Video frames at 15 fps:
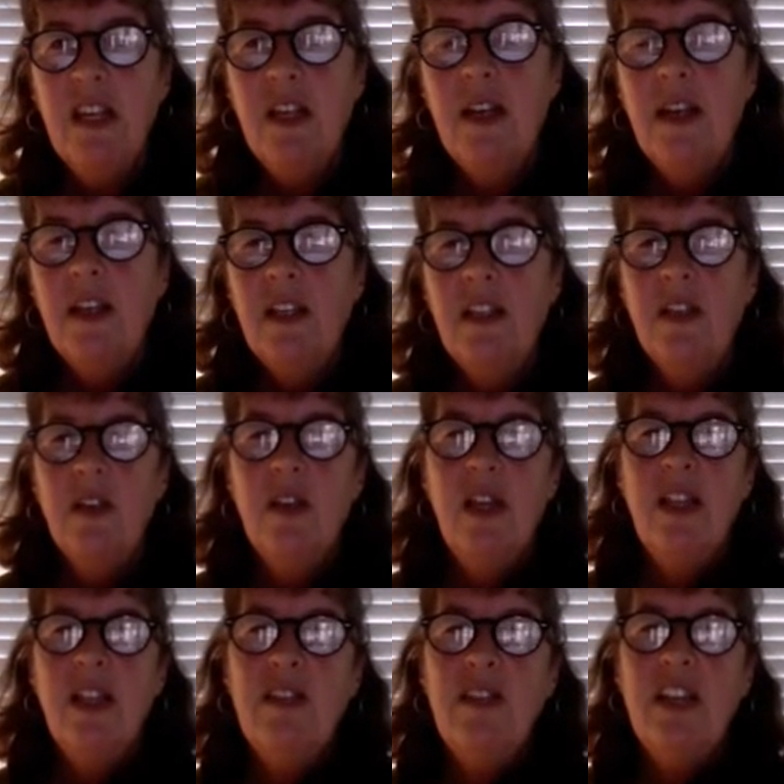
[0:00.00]
So in
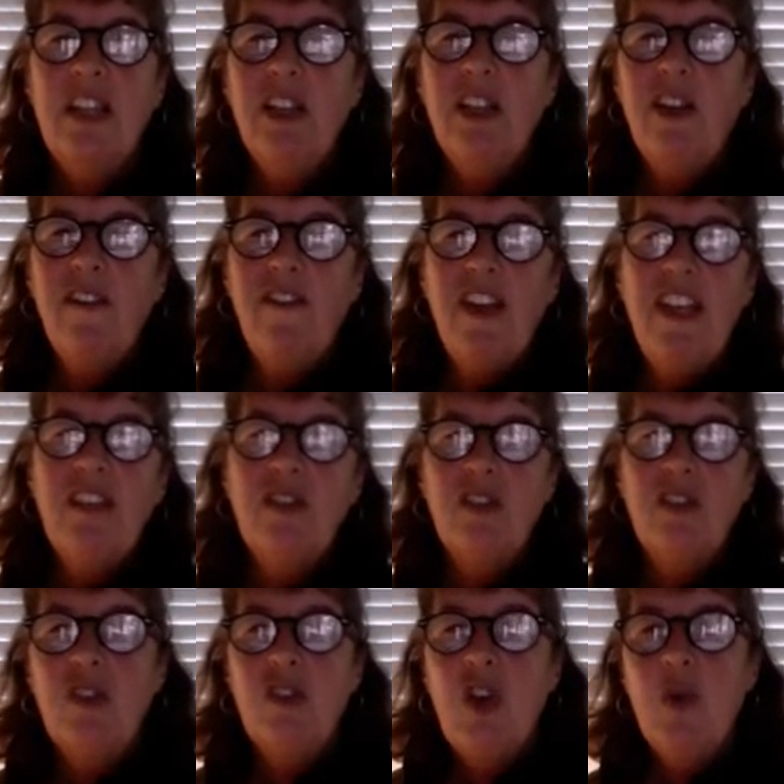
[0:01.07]
the stationary phase,
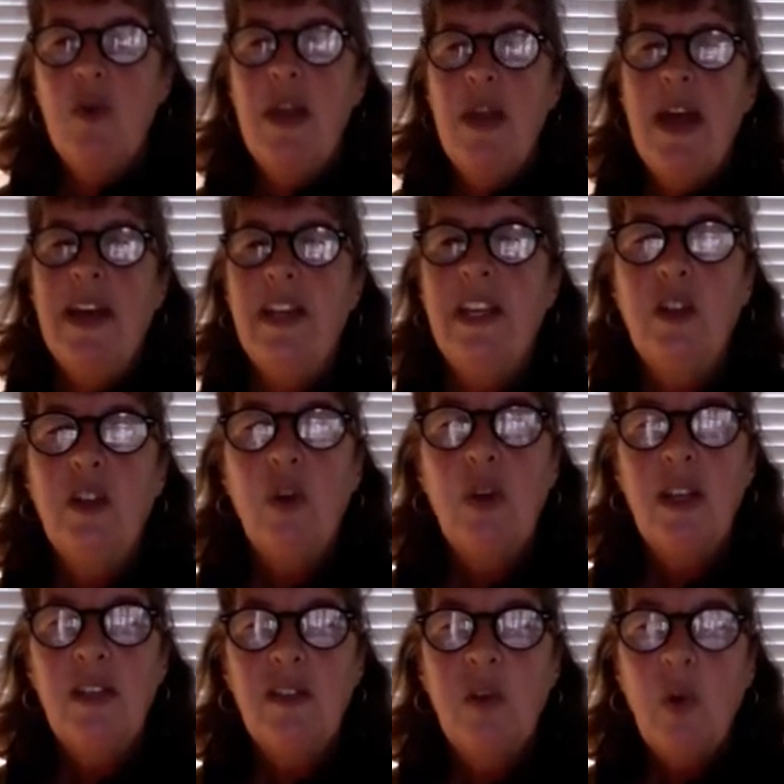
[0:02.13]
there's no net
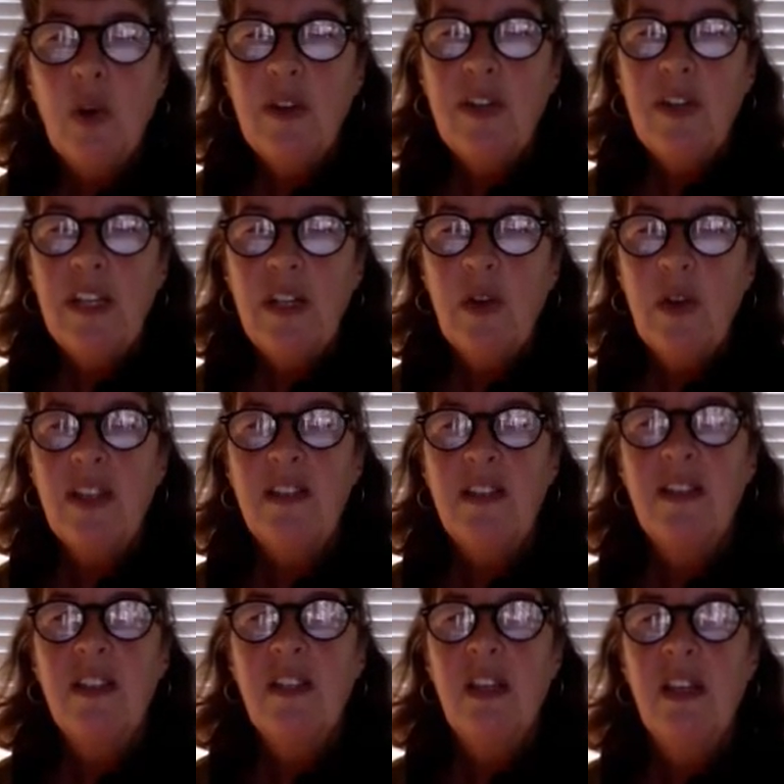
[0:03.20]
increase or
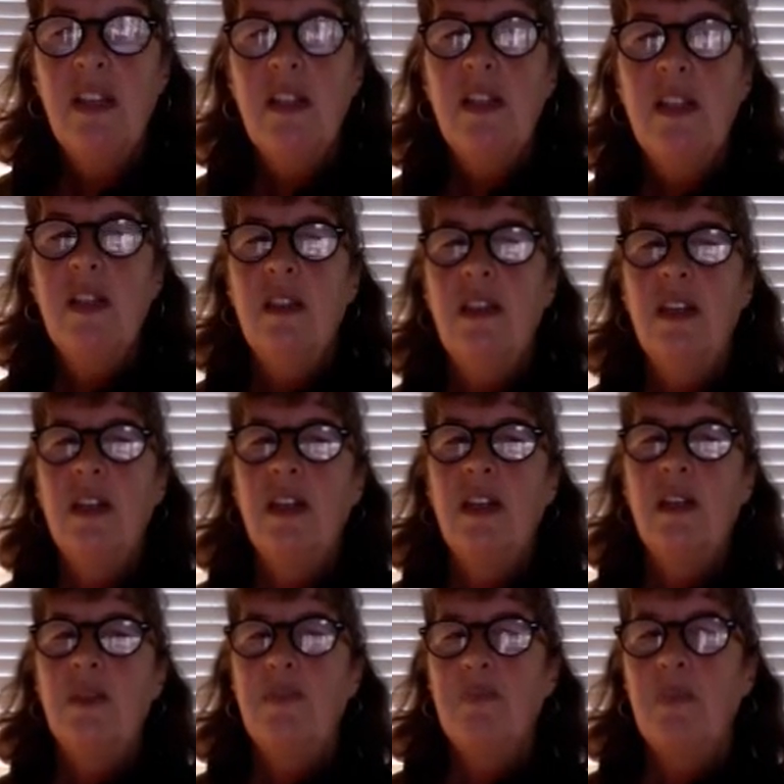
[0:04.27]
decrease in the